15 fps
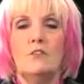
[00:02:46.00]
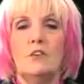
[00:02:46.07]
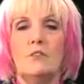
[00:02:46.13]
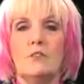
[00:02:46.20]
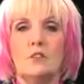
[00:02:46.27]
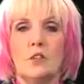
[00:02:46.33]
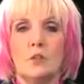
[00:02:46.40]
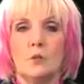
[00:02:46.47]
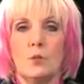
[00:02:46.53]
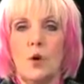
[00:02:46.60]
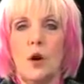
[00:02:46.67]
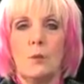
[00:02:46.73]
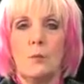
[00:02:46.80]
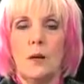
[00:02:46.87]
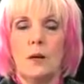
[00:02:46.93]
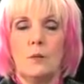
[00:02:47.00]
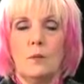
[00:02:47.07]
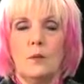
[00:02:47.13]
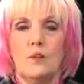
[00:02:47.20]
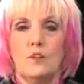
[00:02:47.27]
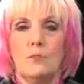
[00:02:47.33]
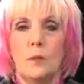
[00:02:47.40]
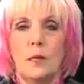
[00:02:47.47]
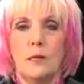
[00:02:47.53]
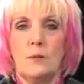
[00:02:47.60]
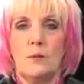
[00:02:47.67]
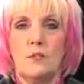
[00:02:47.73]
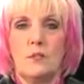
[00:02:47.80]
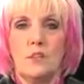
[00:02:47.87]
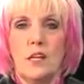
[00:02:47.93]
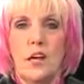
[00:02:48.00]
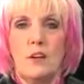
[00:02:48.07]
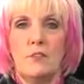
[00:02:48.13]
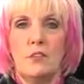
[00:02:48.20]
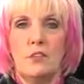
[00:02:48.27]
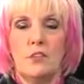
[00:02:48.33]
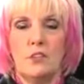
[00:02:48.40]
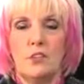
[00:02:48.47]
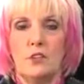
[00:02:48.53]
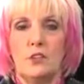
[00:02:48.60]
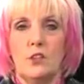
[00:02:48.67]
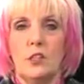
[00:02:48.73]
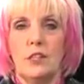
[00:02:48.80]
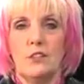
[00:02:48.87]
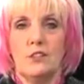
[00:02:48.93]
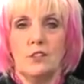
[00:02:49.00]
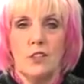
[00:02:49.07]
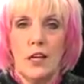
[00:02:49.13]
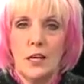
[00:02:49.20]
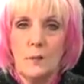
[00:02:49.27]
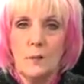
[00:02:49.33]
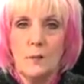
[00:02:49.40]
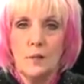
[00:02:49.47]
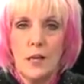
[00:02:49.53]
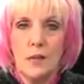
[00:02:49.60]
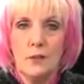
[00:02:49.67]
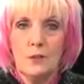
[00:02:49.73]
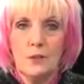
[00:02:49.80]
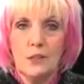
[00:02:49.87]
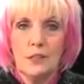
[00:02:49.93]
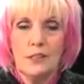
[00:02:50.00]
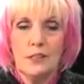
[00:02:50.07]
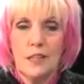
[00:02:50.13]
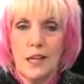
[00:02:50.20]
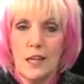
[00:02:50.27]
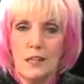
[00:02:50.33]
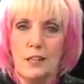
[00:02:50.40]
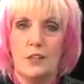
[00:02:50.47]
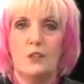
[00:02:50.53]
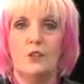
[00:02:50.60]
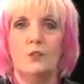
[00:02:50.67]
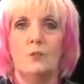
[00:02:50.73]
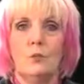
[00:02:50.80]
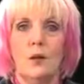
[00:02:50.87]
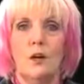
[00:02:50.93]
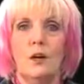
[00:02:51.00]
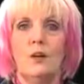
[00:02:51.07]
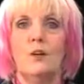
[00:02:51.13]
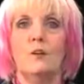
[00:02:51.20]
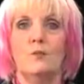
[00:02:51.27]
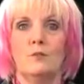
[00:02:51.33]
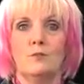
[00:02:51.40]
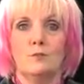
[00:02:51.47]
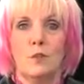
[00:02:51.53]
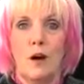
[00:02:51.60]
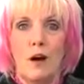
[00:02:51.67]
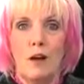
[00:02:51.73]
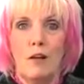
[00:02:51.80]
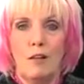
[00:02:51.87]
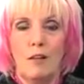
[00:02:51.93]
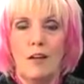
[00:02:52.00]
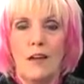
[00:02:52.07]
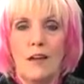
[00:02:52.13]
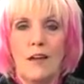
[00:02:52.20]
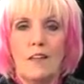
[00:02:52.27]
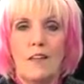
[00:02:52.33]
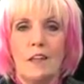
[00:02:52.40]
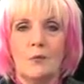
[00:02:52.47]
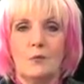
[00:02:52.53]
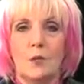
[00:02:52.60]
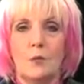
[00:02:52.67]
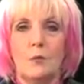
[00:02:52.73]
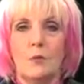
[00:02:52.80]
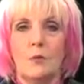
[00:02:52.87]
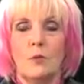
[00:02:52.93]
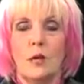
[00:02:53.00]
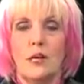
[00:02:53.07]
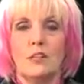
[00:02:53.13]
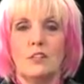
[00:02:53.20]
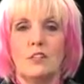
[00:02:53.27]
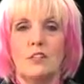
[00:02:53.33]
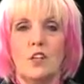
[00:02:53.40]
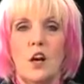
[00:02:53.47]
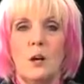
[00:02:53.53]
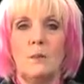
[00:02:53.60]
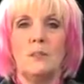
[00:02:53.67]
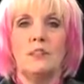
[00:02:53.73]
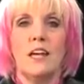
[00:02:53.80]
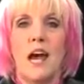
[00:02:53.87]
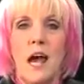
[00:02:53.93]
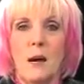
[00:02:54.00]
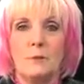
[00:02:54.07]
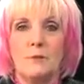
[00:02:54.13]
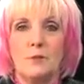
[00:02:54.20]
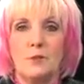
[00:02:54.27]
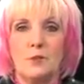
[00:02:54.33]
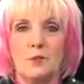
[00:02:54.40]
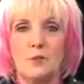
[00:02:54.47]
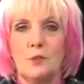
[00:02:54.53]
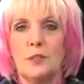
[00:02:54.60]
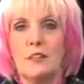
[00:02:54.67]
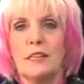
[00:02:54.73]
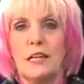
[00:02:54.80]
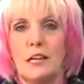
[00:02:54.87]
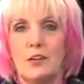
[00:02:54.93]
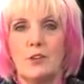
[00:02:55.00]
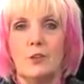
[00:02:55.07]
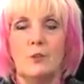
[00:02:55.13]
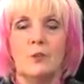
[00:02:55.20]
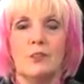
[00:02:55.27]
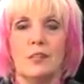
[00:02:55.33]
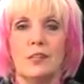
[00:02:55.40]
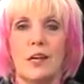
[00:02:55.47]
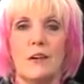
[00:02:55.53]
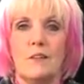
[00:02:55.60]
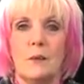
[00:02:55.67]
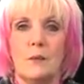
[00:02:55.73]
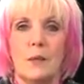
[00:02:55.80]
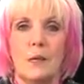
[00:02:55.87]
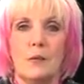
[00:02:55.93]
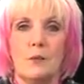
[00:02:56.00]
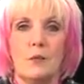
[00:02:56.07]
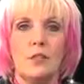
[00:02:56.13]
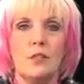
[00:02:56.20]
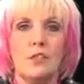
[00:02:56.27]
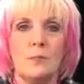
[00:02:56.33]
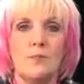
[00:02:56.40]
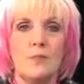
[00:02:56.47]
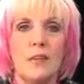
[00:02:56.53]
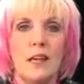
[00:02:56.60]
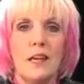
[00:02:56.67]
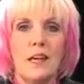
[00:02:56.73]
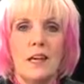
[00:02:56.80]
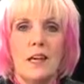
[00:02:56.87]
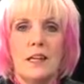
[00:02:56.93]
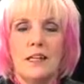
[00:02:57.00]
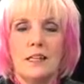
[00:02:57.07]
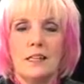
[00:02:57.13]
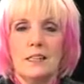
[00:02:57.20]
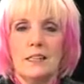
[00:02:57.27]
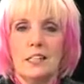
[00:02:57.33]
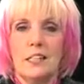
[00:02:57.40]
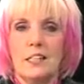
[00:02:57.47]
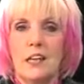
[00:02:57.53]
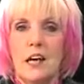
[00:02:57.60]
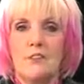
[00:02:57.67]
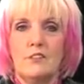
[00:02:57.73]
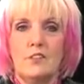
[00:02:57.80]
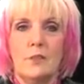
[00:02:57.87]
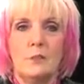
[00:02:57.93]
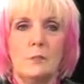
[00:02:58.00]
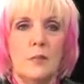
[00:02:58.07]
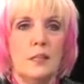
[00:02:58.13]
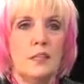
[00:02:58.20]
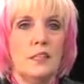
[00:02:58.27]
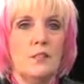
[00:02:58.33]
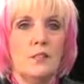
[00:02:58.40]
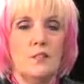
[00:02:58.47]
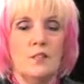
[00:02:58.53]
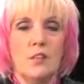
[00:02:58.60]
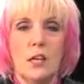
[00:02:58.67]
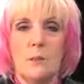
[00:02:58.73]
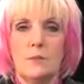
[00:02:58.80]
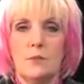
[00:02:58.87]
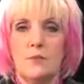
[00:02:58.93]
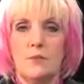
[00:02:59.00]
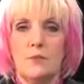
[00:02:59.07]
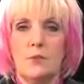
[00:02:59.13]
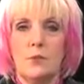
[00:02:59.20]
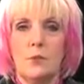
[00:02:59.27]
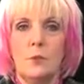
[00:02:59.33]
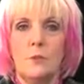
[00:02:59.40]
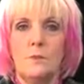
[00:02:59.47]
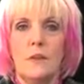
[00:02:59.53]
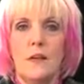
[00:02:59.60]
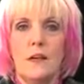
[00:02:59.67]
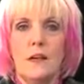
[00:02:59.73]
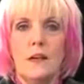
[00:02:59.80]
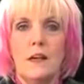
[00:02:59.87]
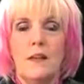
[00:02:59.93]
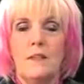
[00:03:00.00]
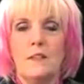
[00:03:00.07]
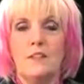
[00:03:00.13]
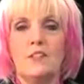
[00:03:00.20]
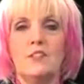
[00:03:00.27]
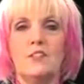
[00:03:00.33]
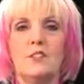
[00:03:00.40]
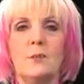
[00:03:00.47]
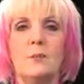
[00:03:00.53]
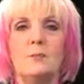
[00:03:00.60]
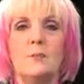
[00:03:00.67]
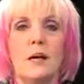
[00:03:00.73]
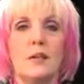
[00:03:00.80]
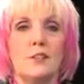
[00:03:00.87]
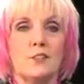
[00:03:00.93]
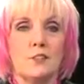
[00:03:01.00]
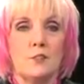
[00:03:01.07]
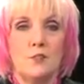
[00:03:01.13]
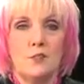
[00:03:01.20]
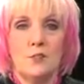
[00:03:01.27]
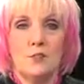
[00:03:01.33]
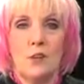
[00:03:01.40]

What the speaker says: And if you ever try to walk by one of those bakeries in heaven and think you're going to escape not going inside, you are wrong. That aroma will actually come and capture you and carry you inside the bakeries. And I can tell you, I've seen many different types of food, and this is the best